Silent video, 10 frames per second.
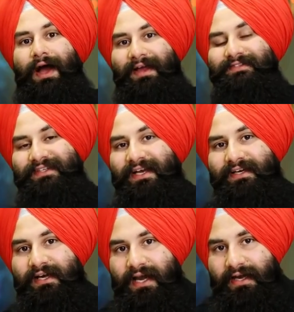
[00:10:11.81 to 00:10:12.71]
I
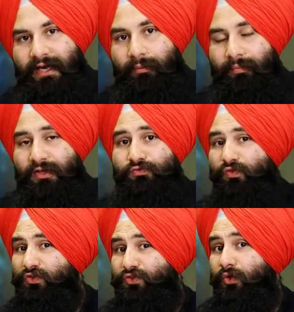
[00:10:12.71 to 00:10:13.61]
selected landing page
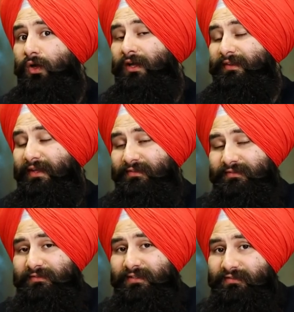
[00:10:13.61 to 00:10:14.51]
view, so
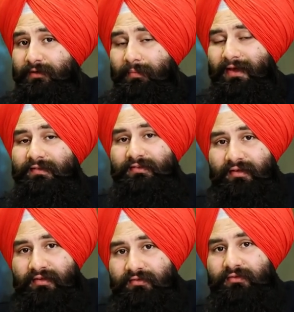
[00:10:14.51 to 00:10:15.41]
this doesn't make
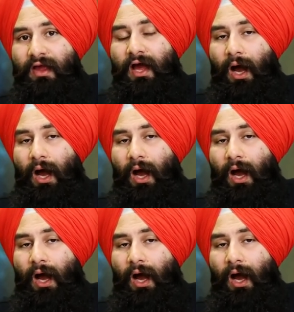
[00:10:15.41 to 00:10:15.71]
sense.